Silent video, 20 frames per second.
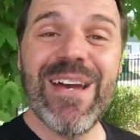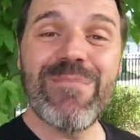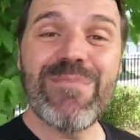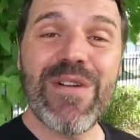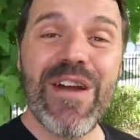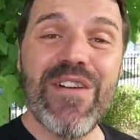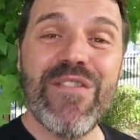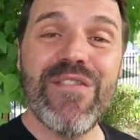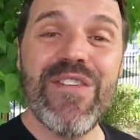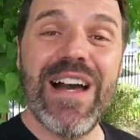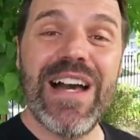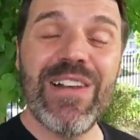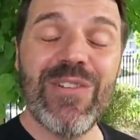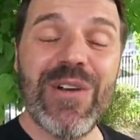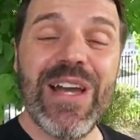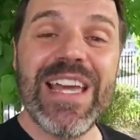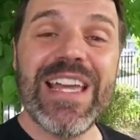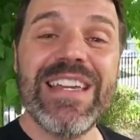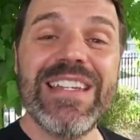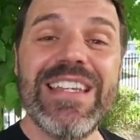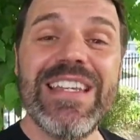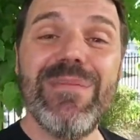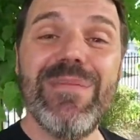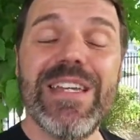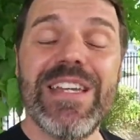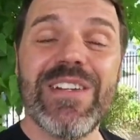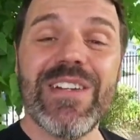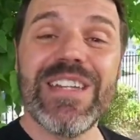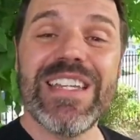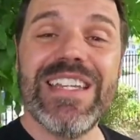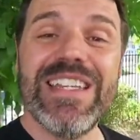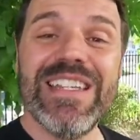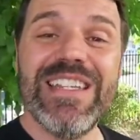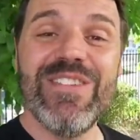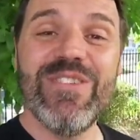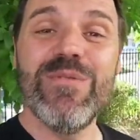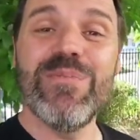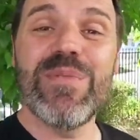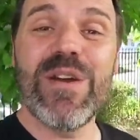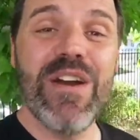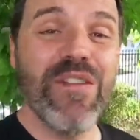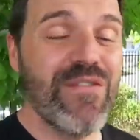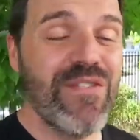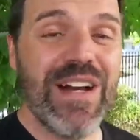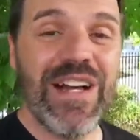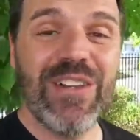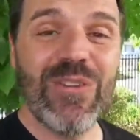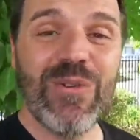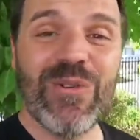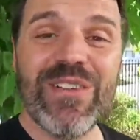profile or academia.edu profile.